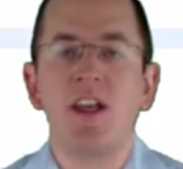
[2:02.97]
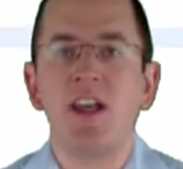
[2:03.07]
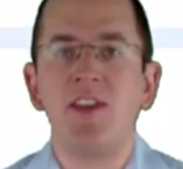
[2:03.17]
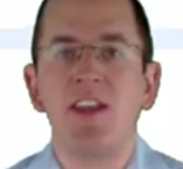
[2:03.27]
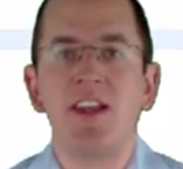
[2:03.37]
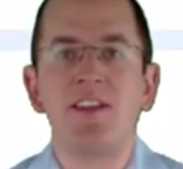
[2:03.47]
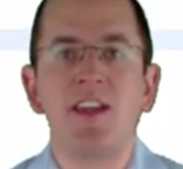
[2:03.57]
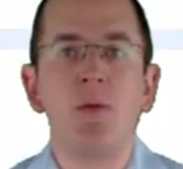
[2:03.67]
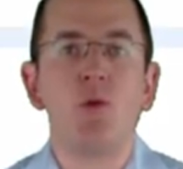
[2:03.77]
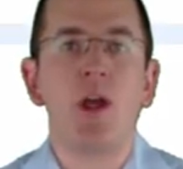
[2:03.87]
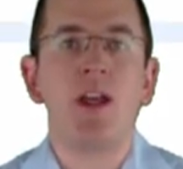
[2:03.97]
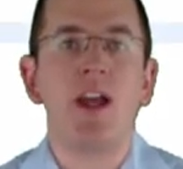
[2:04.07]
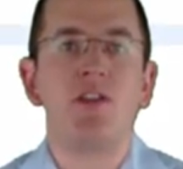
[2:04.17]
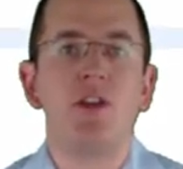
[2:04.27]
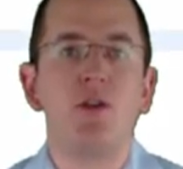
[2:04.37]
in the same way
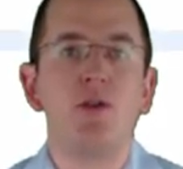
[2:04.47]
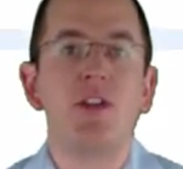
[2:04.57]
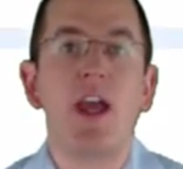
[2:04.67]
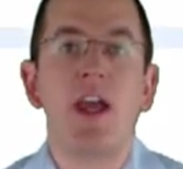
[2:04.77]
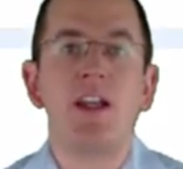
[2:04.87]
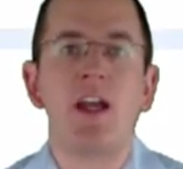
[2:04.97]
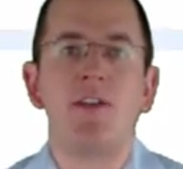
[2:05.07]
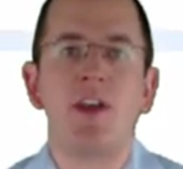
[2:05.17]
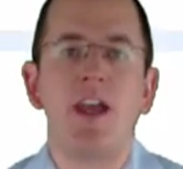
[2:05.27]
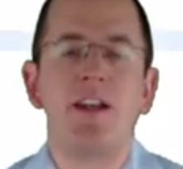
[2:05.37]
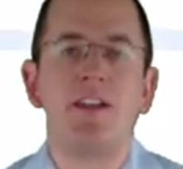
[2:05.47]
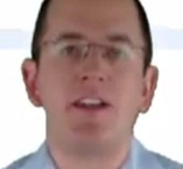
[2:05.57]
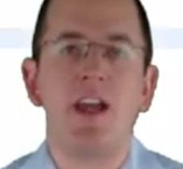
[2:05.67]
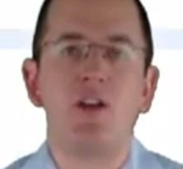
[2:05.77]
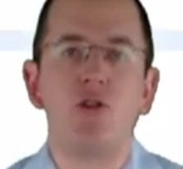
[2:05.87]
as you use any other
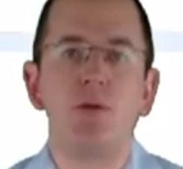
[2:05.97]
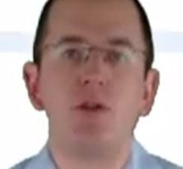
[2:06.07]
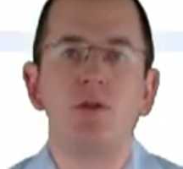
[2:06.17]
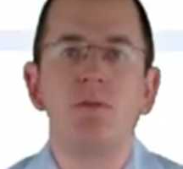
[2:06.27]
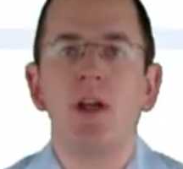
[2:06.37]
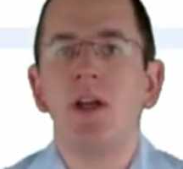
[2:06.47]
entity attribute.